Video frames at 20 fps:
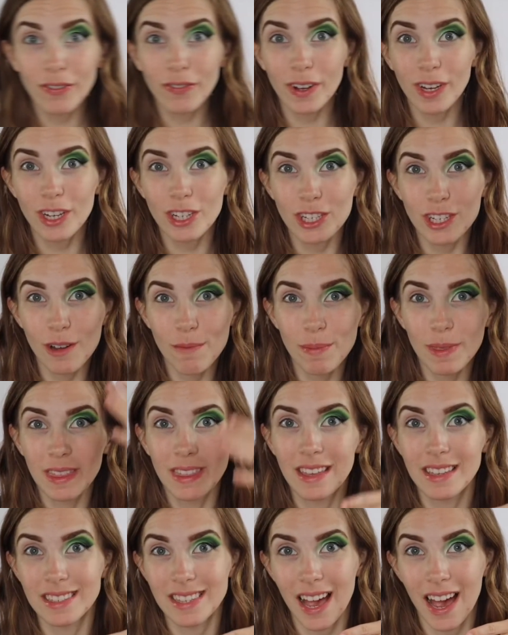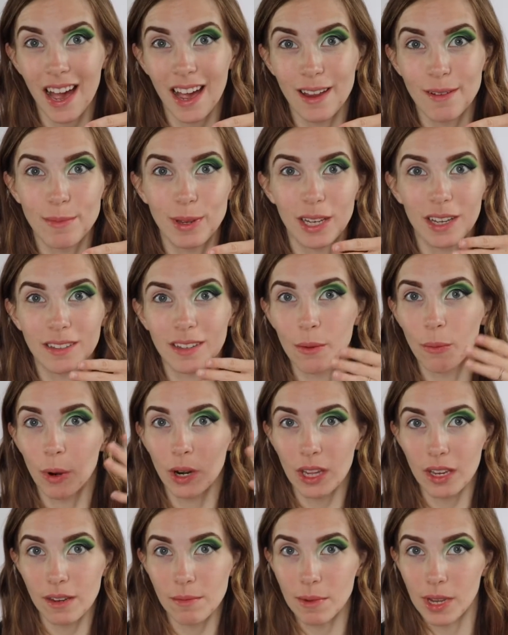finished up this eye because I
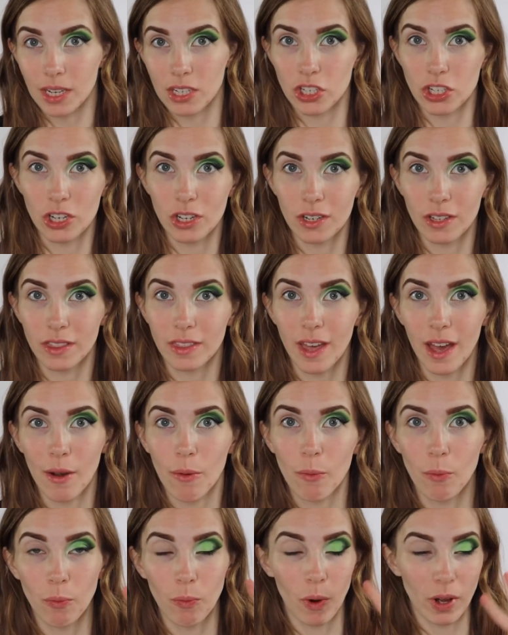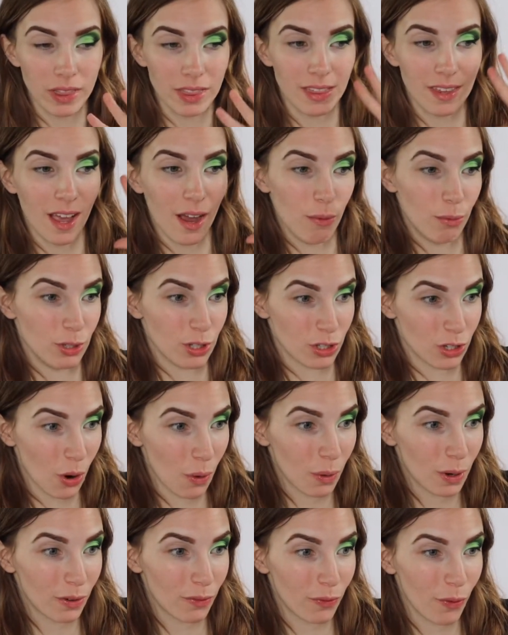wanted to make sure that what I was
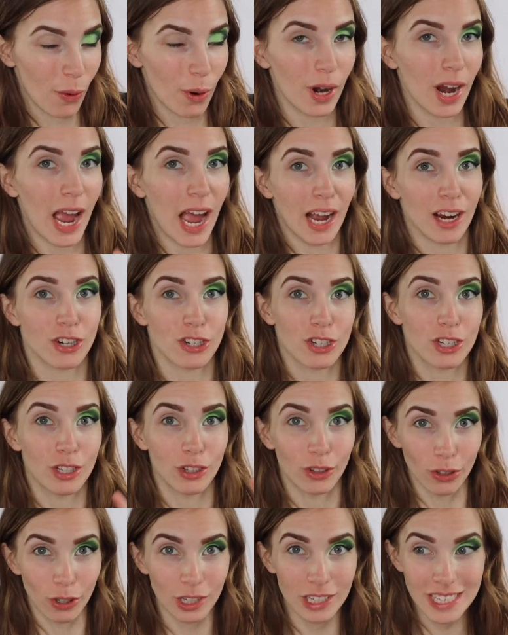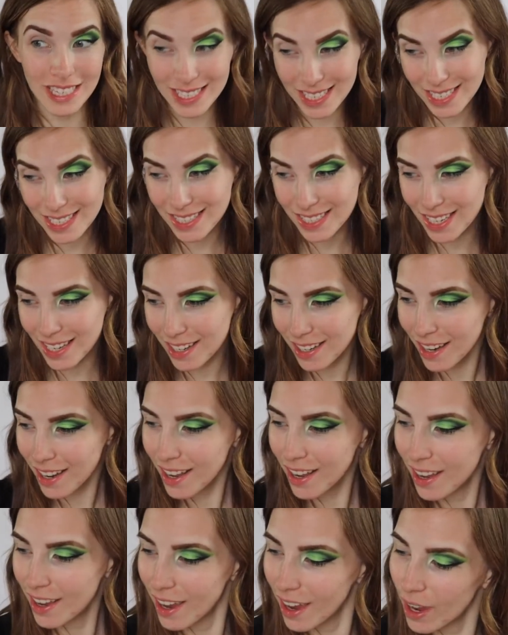going for actually looked decent.
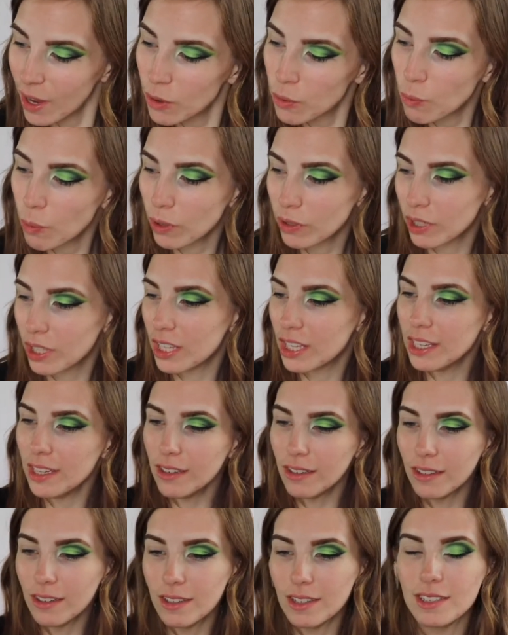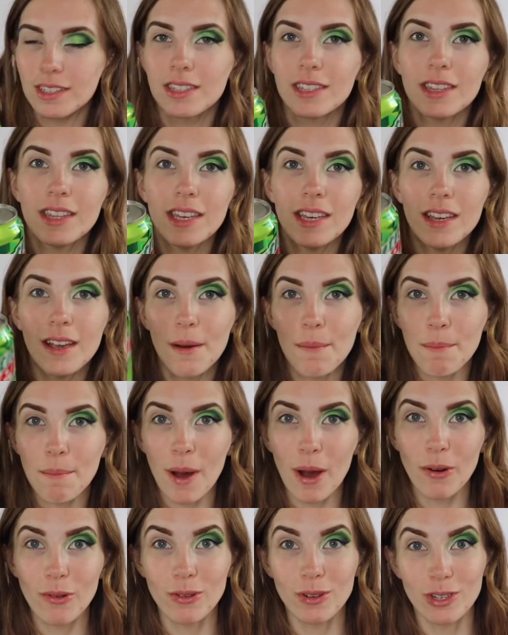And well, here is the
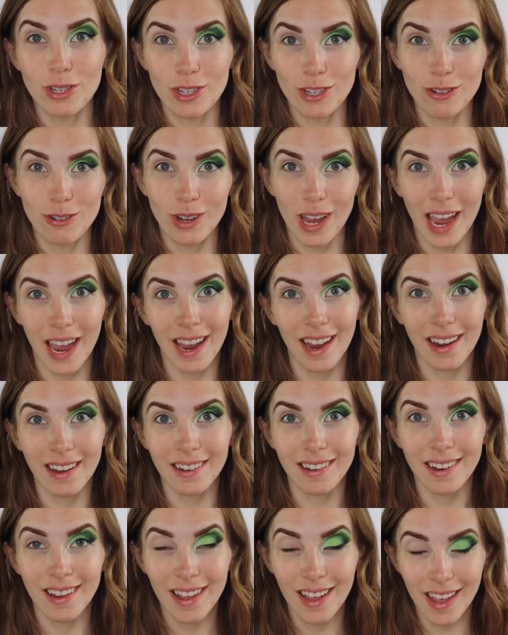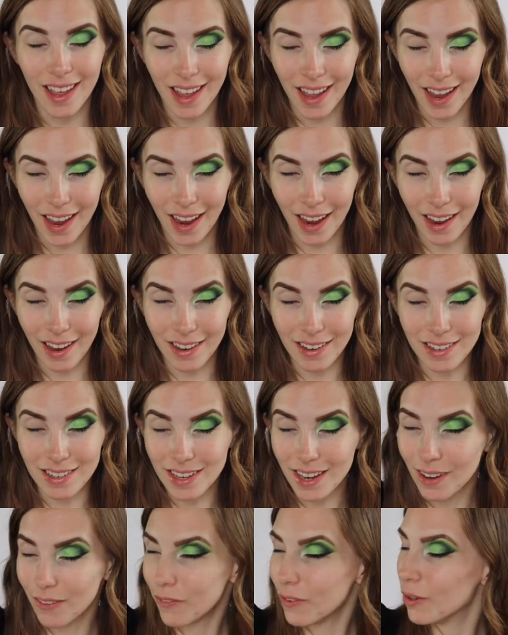Mountain Dew can, and
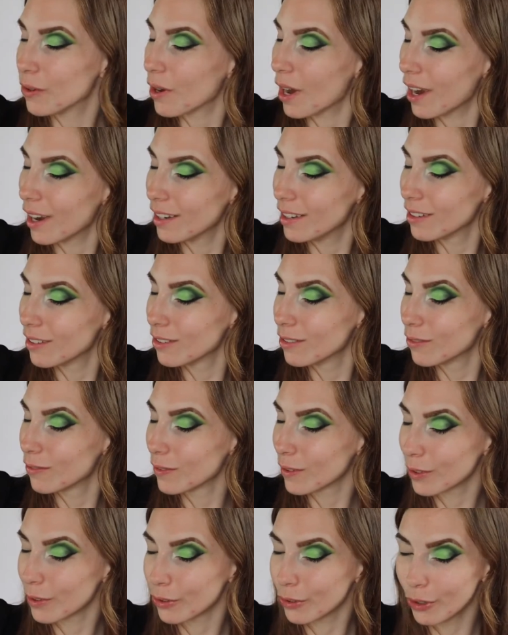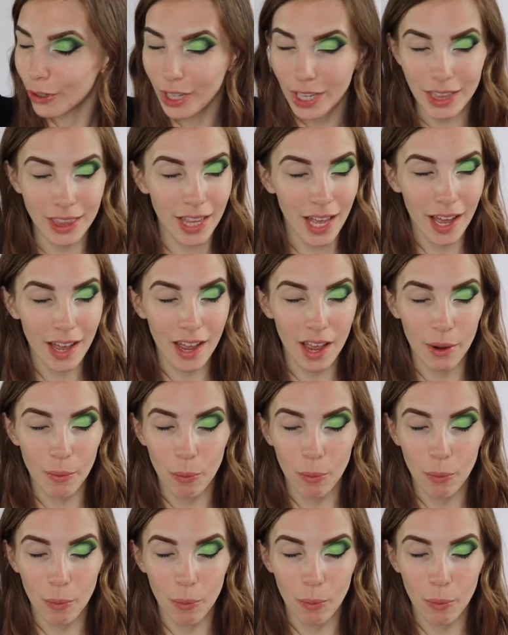if you kind of look at that, I